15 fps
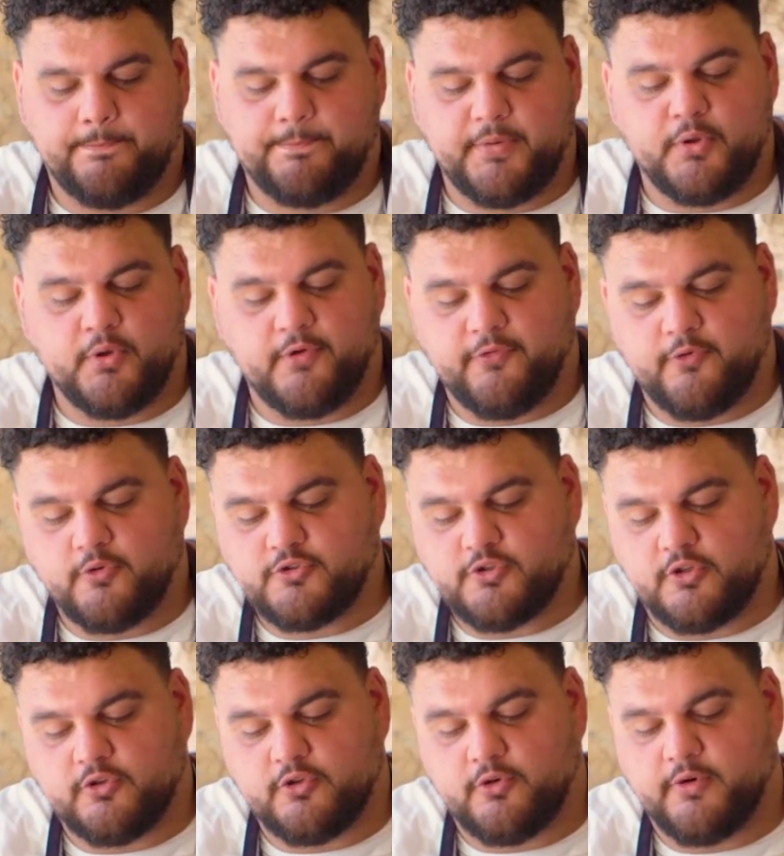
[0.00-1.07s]
Beautiful
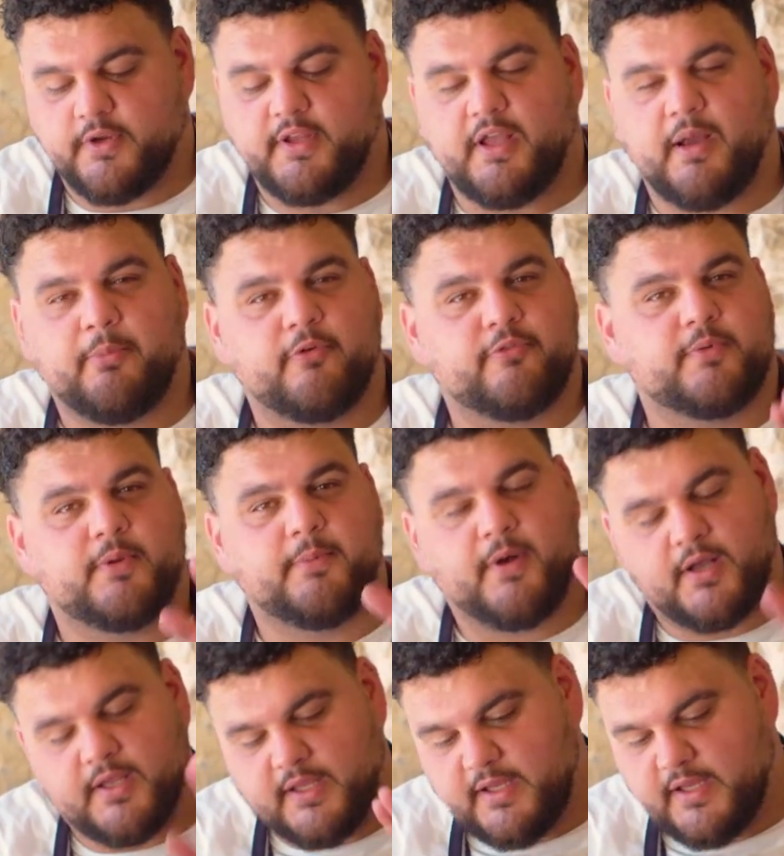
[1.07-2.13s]
John Dory I bought from the
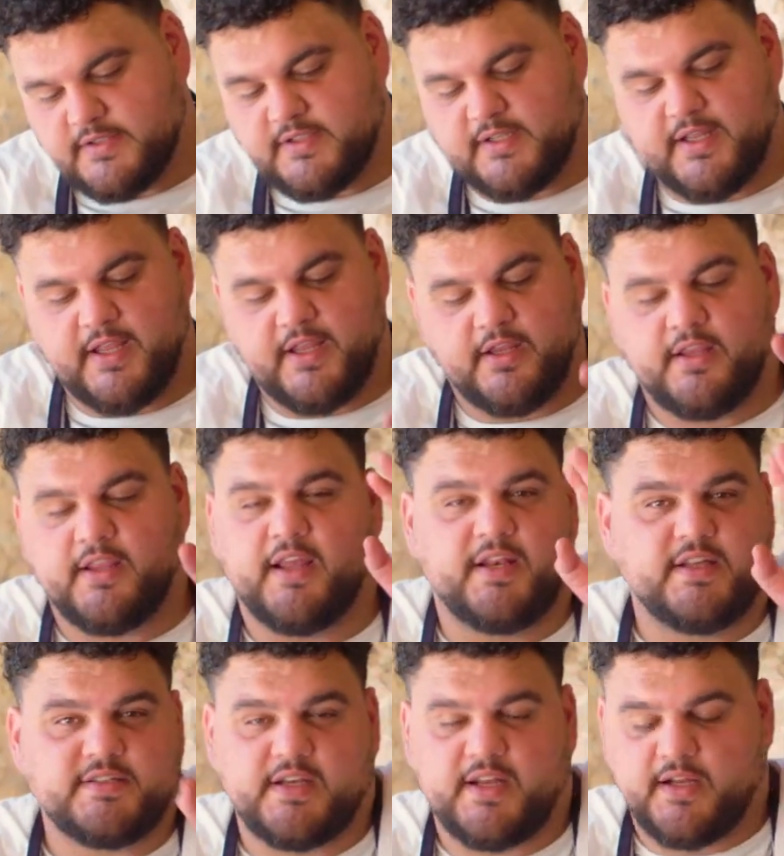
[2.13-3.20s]
market yesterday. You can get
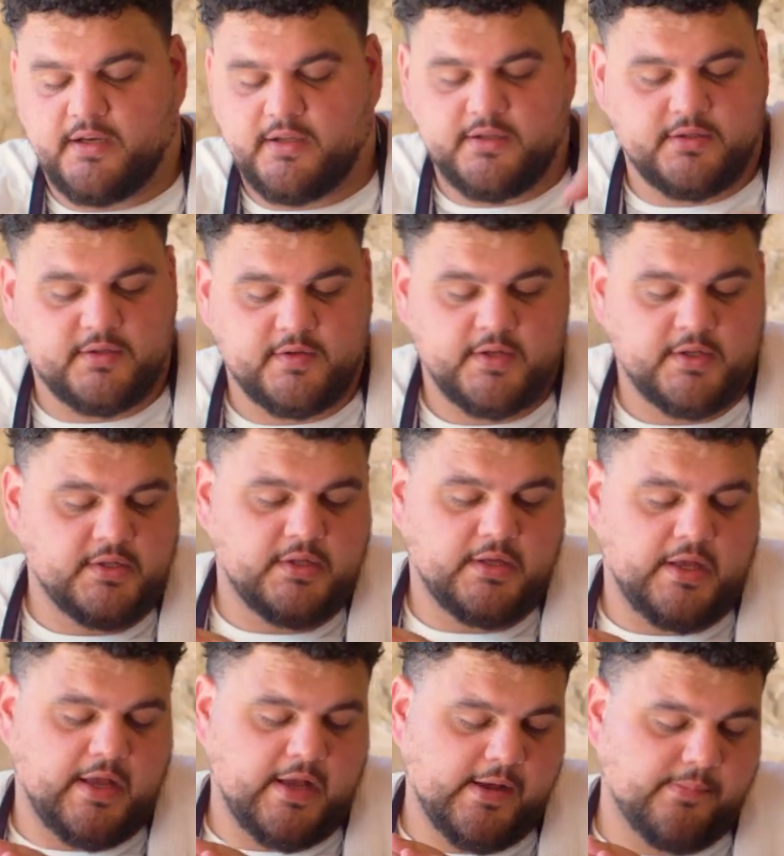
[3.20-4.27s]
these in England.
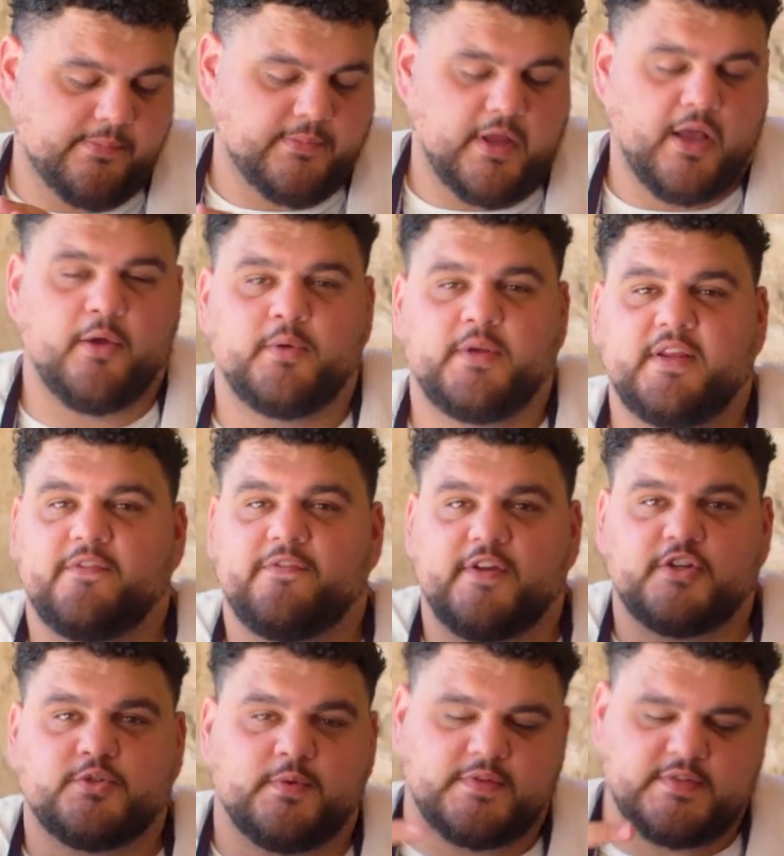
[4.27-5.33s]
Only
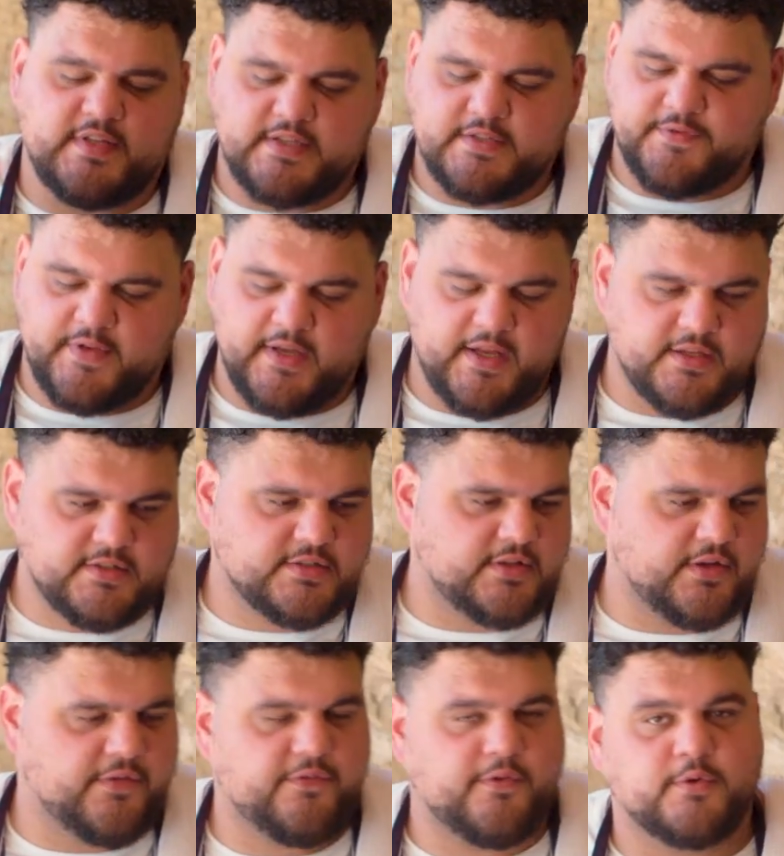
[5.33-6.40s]
fish with 6 fillets, so
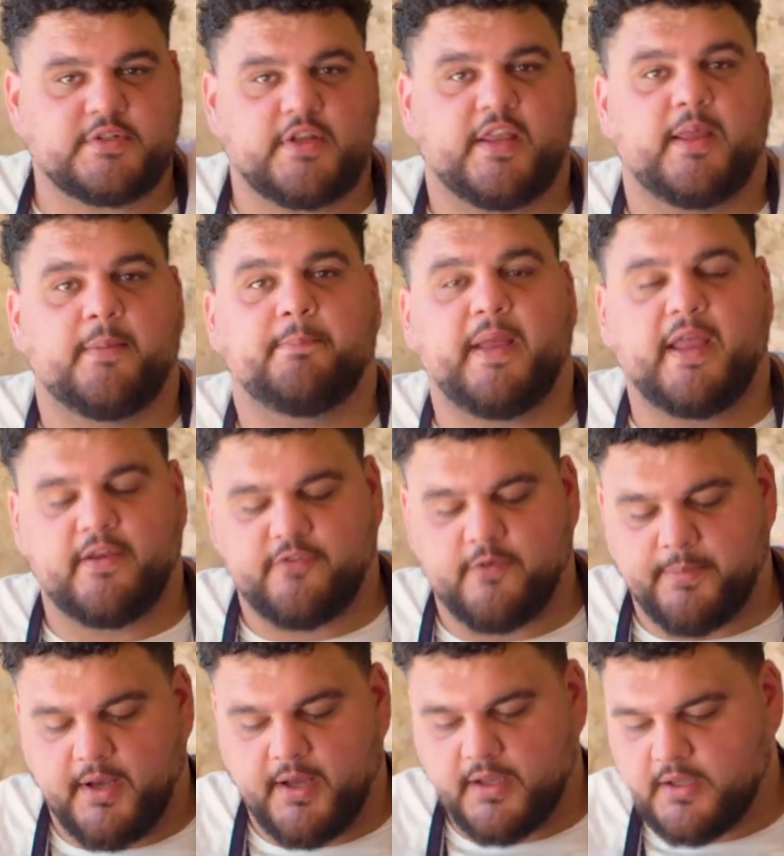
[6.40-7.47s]
it feels like you're getting bang for
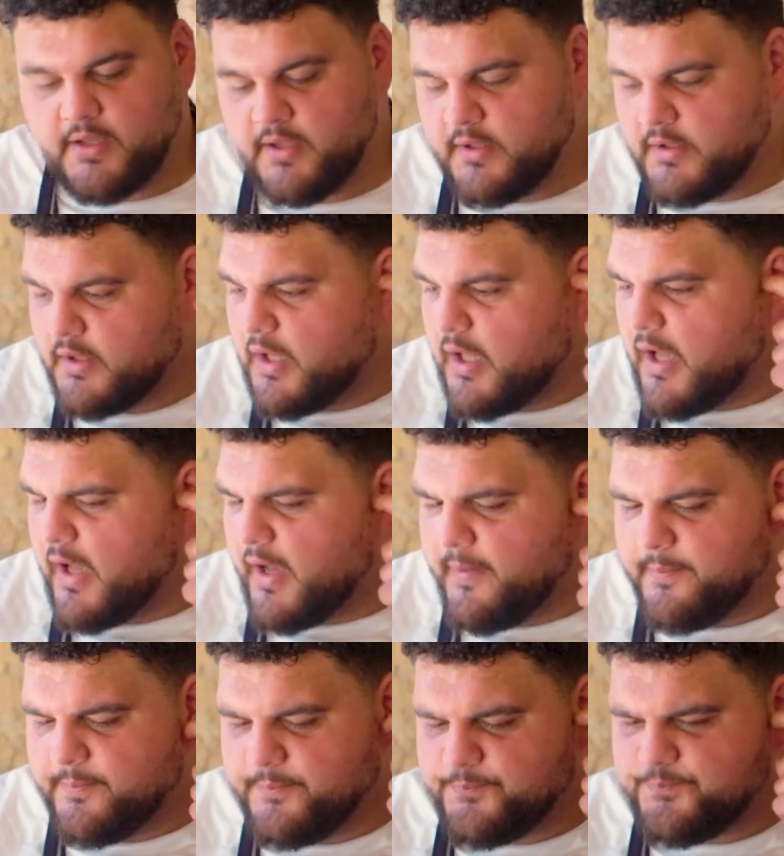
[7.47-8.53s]
buck.
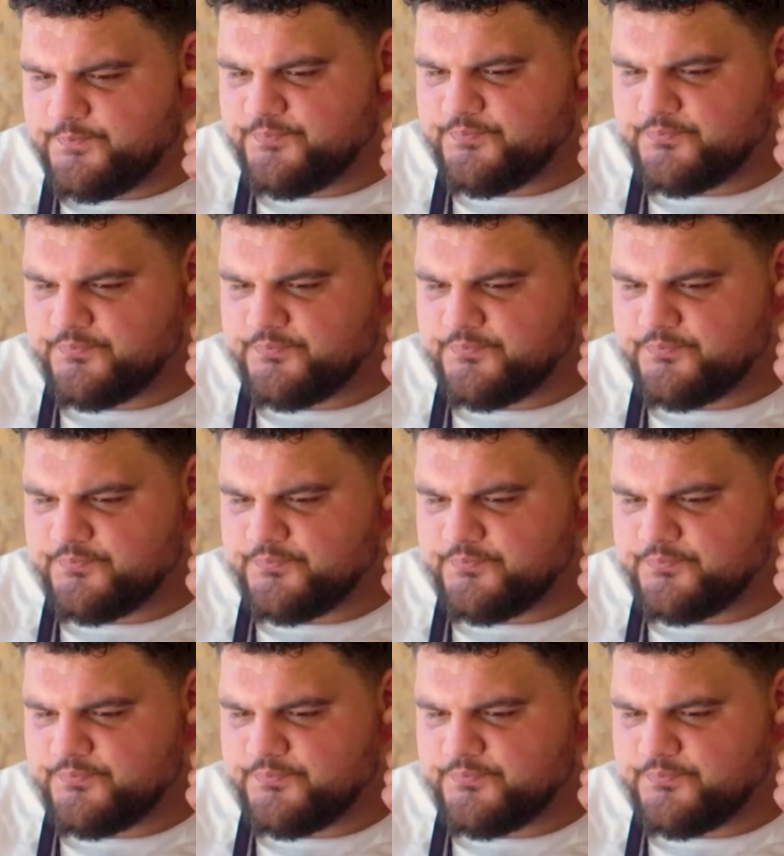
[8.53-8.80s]
And